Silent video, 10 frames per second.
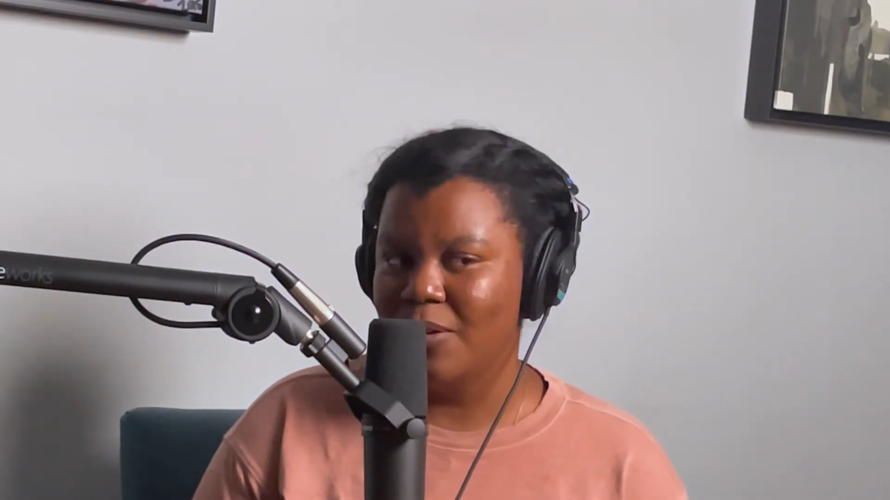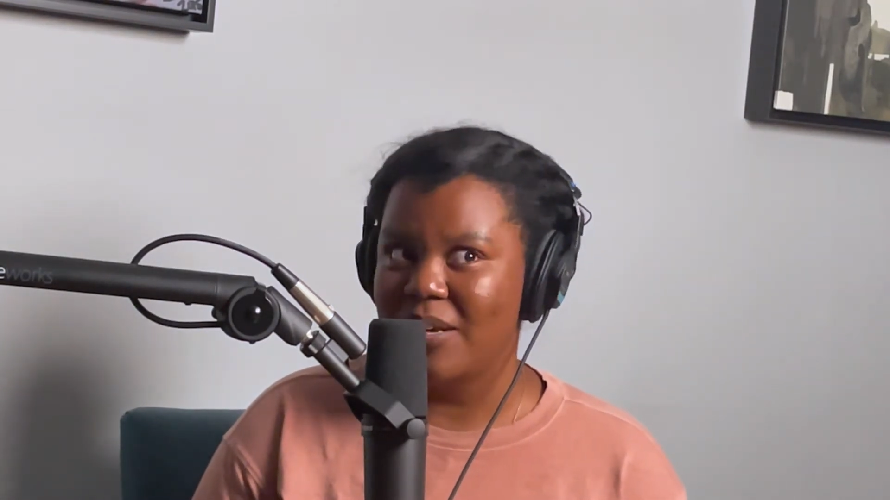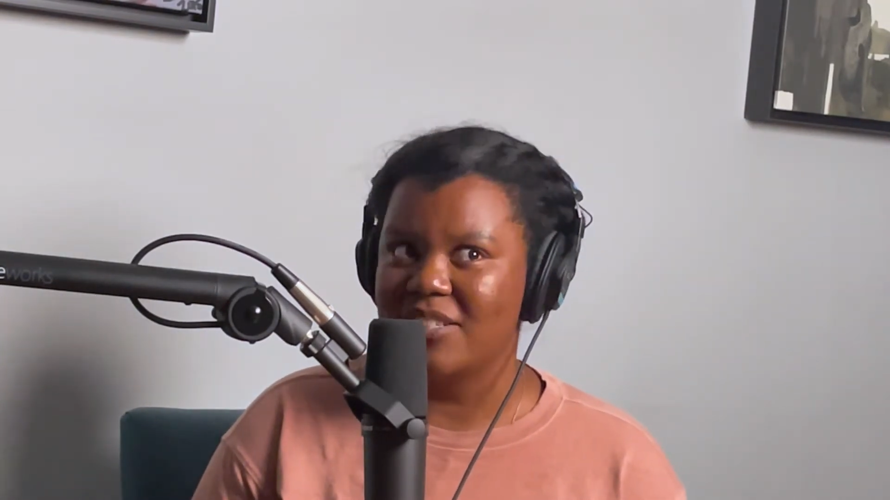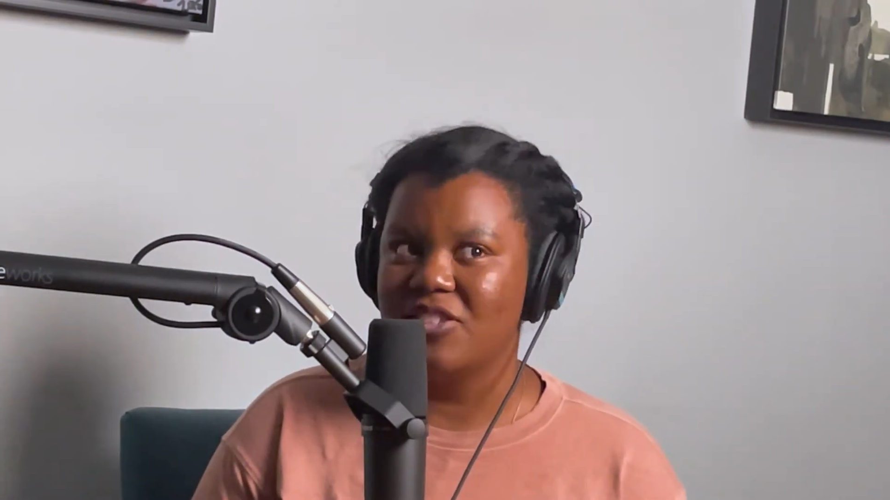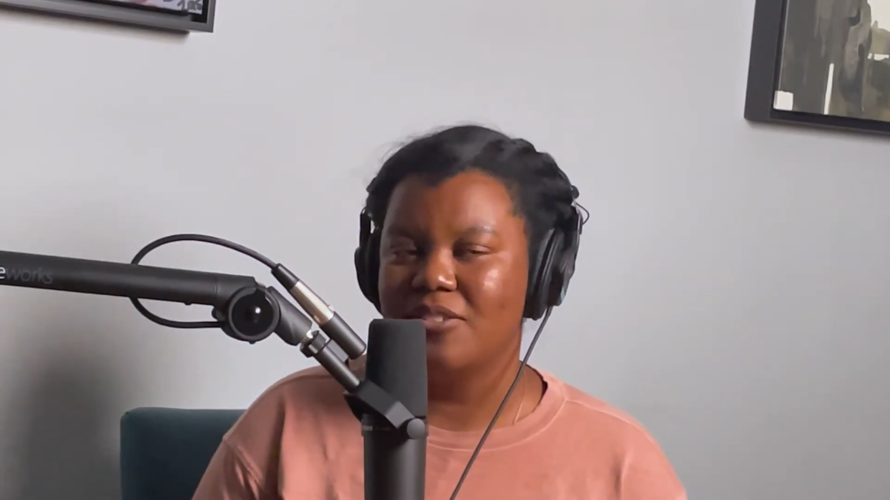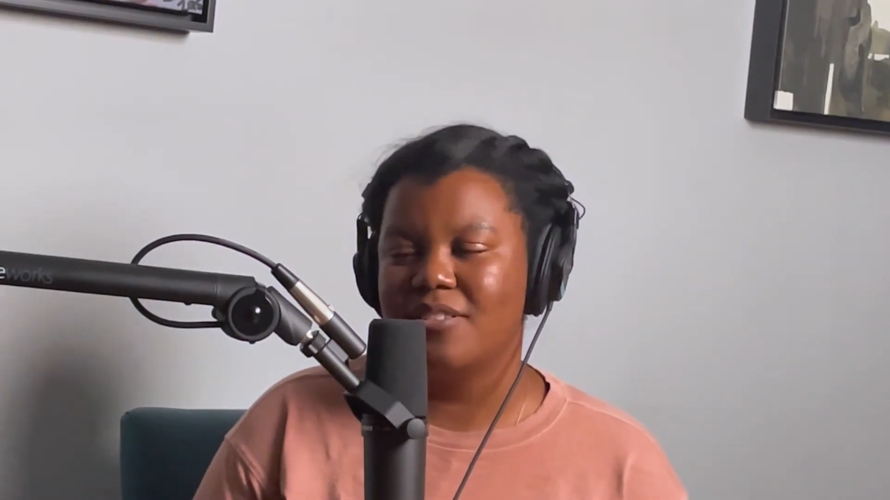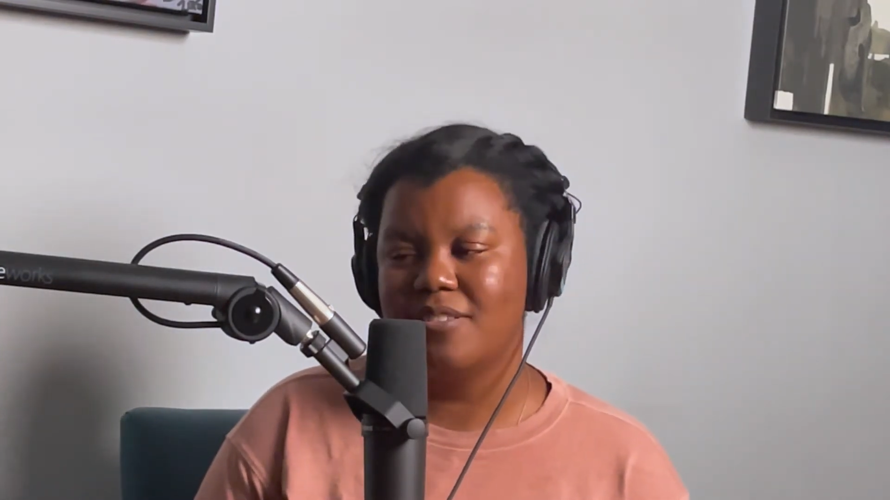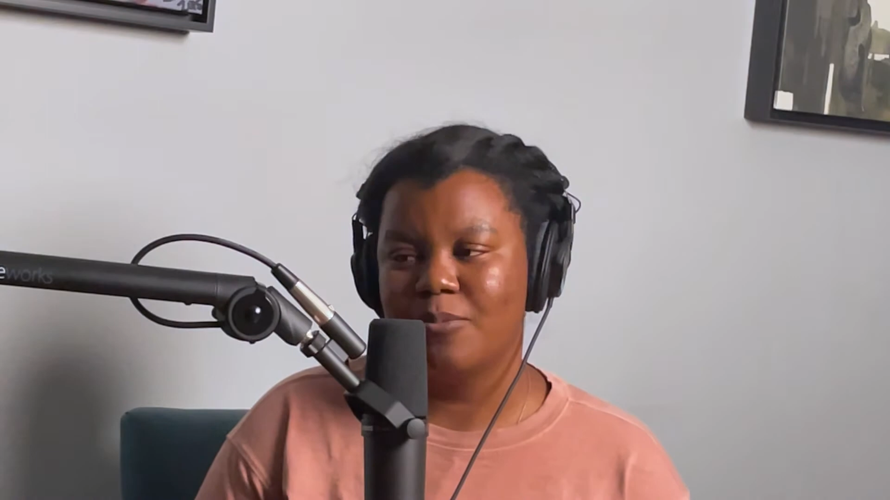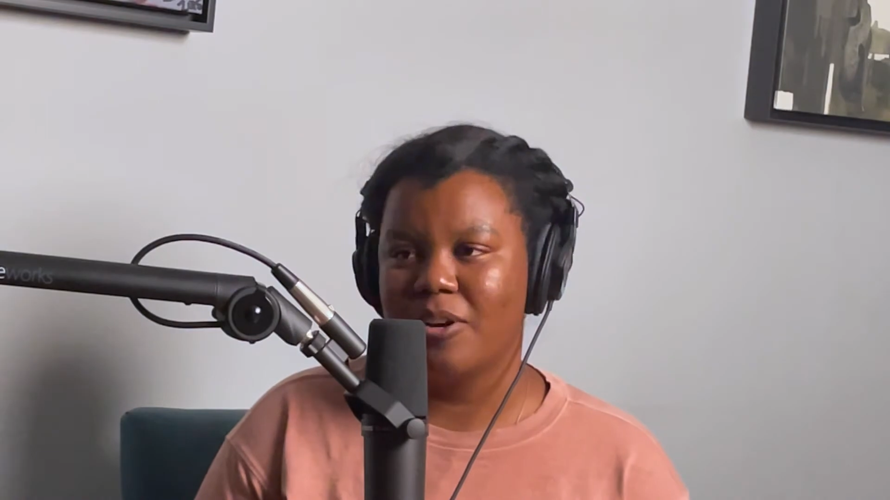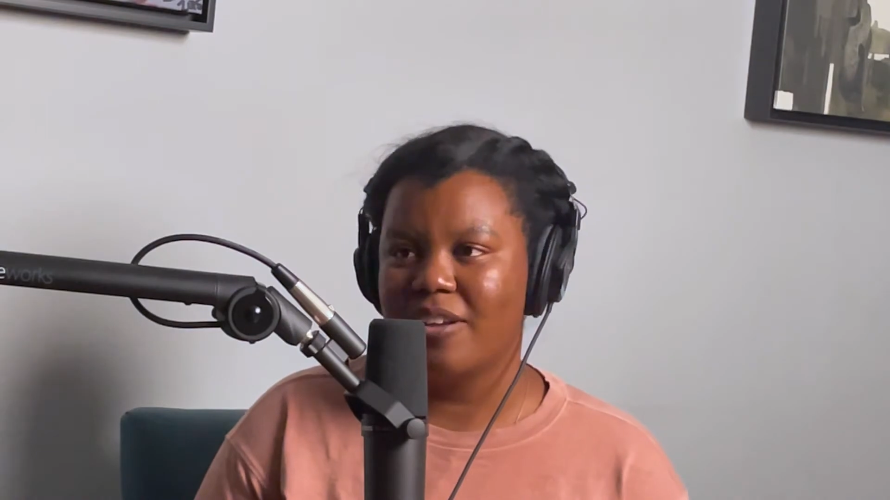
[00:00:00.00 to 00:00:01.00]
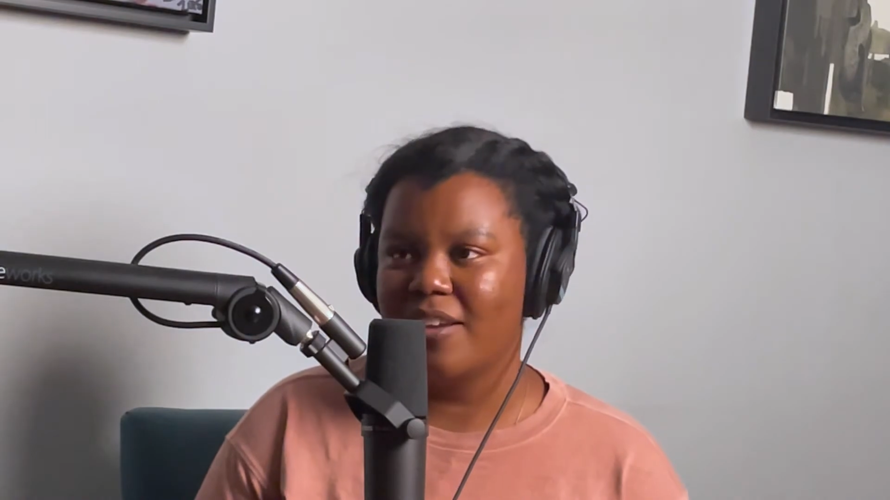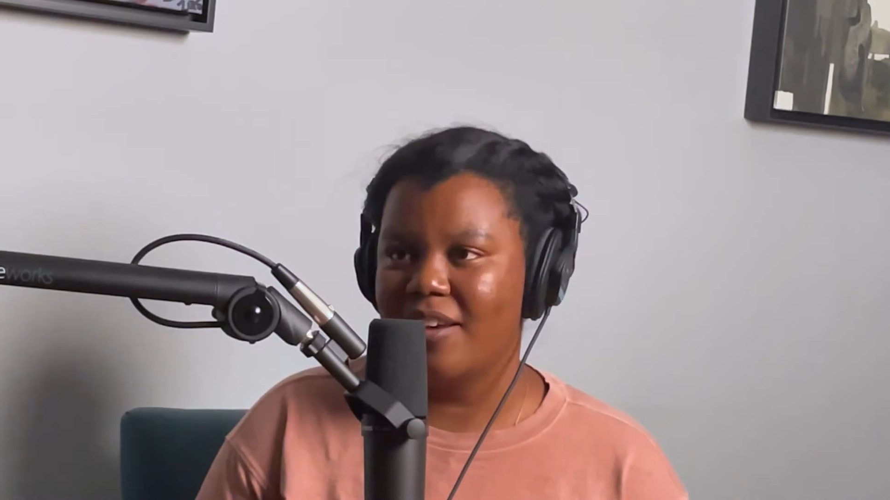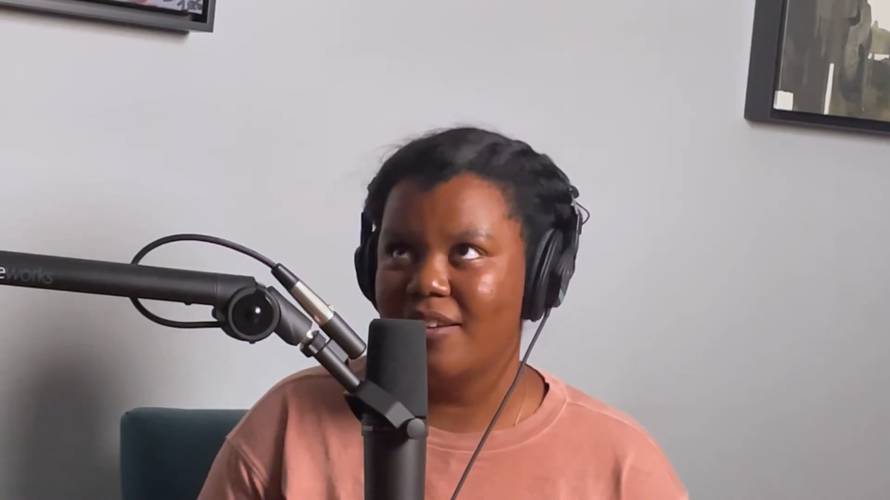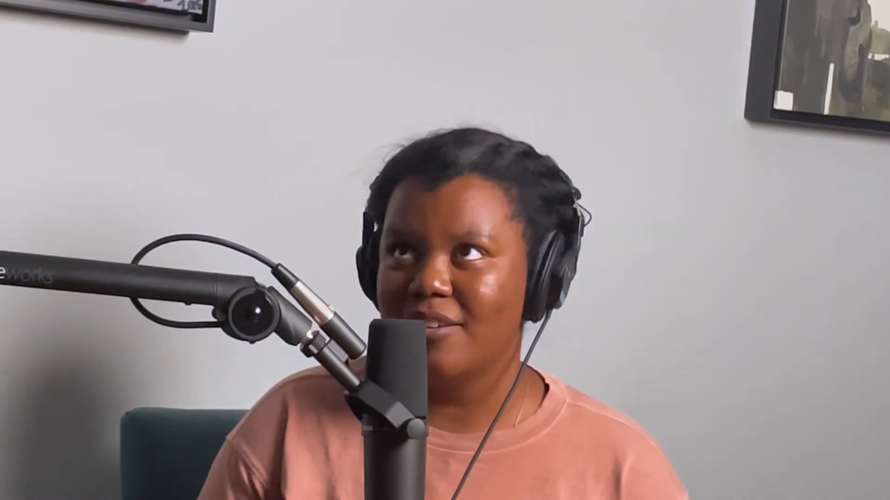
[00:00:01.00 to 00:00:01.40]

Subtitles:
to Massachusetts and working at